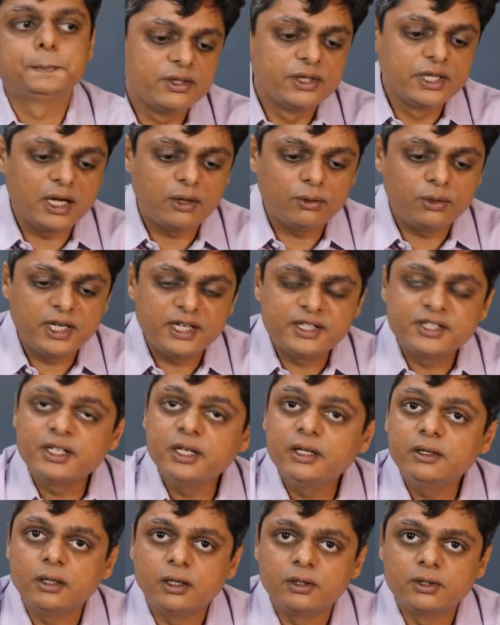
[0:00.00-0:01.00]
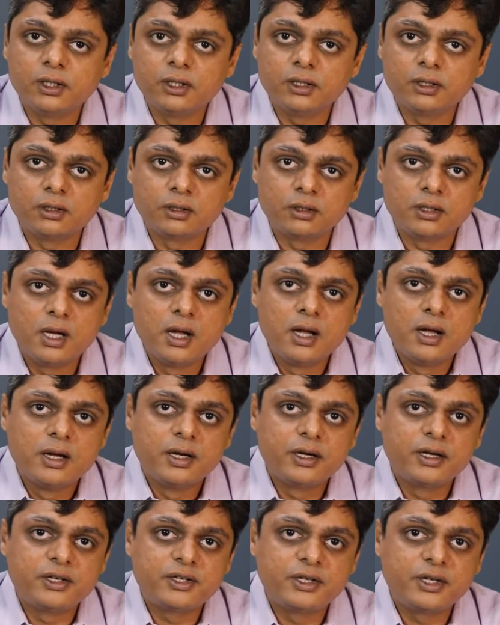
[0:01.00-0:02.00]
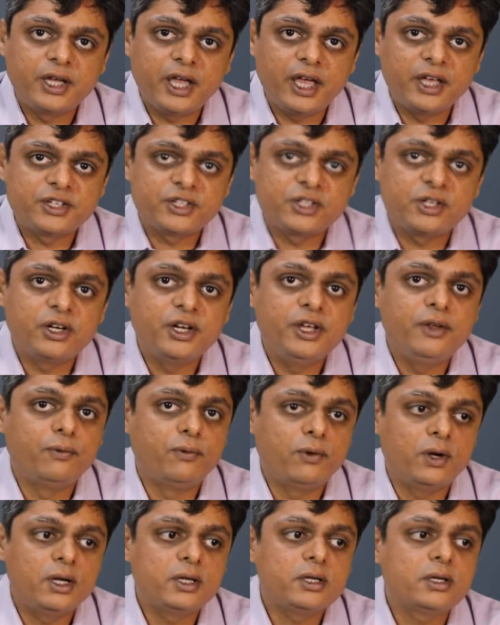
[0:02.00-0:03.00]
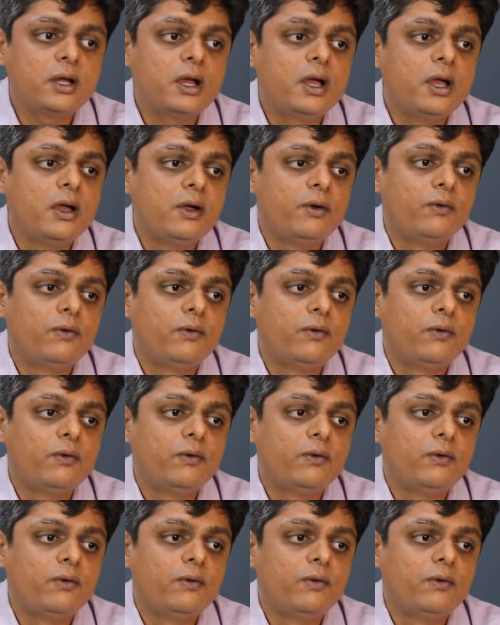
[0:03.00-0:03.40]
Now let's see the case study 1,